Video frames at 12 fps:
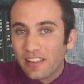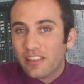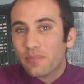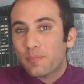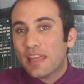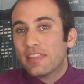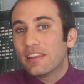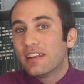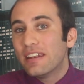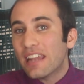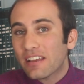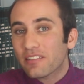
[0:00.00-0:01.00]
and spend the
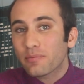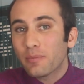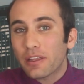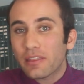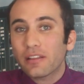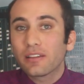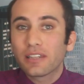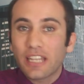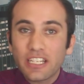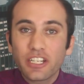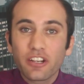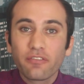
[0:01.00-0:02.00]
next month
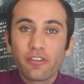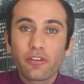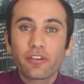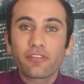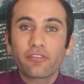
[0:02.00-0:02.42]
alleging voter